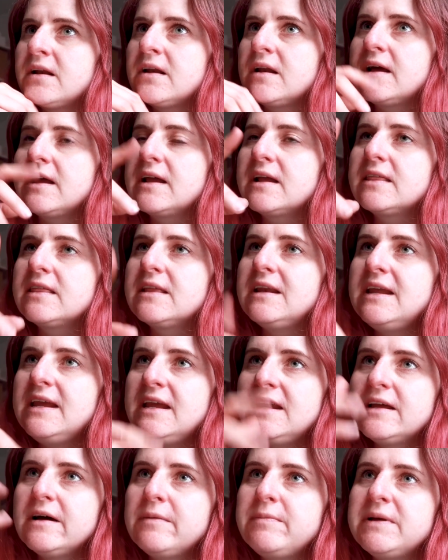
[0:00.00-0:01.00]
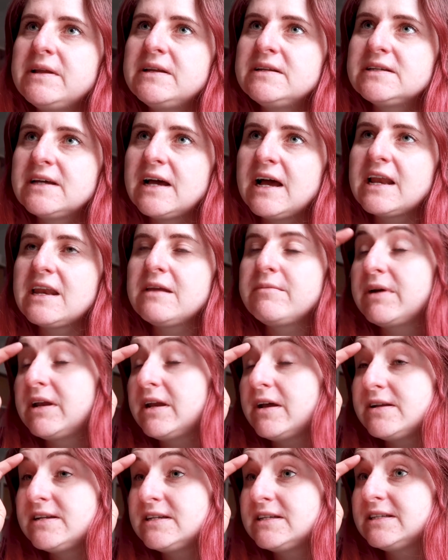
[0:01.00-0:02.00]
like the lead up into handing my
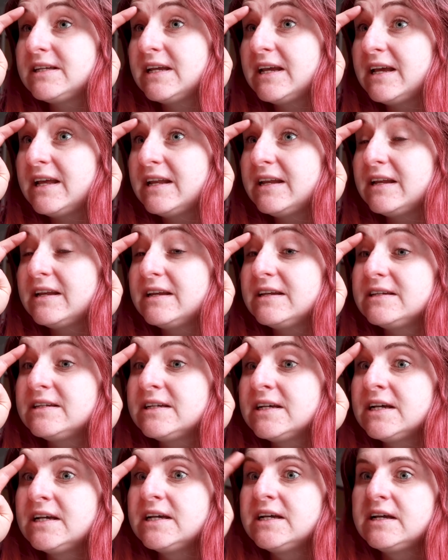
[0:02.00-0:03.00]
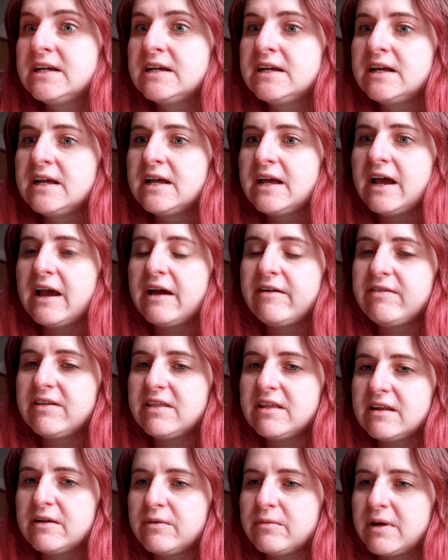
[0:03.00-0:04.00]
notice in and
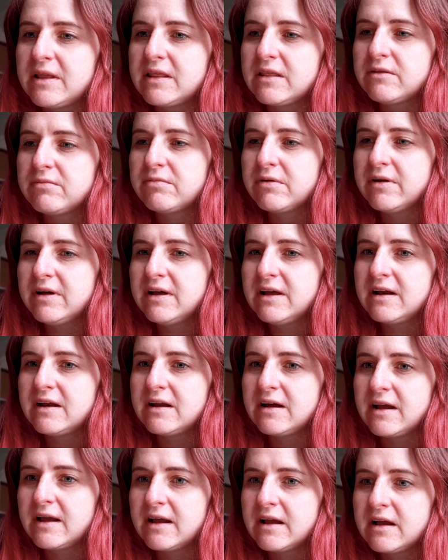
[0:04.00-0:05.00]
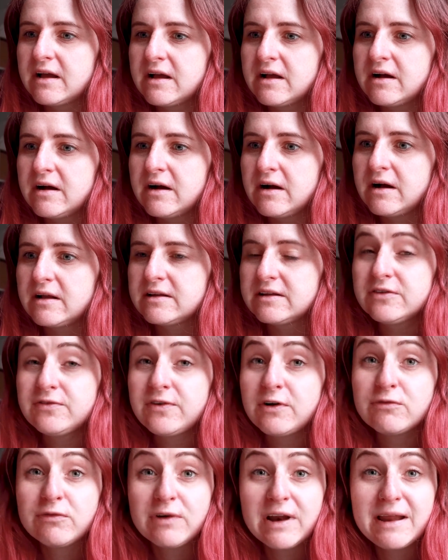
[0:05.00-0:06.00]
everything that went through it, like I just
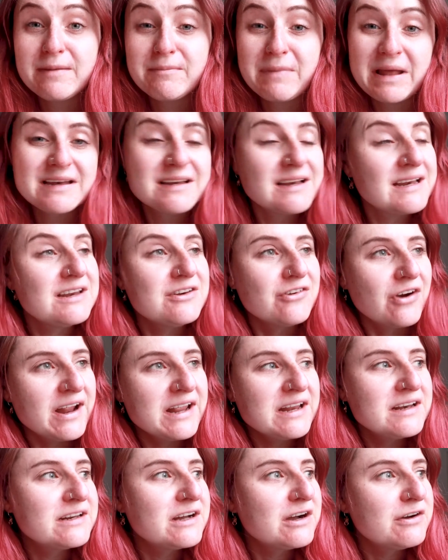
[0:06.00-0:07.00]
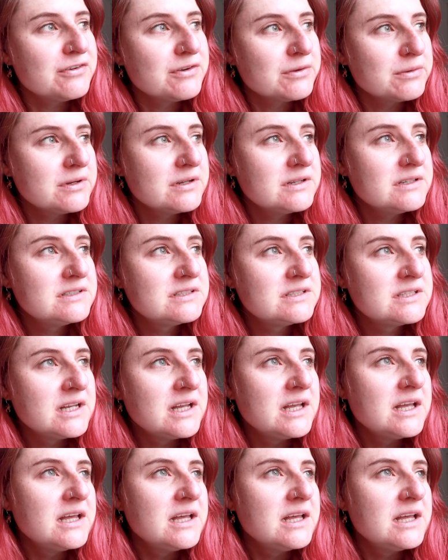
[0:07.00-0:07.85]
felt really mentally drained afterwards.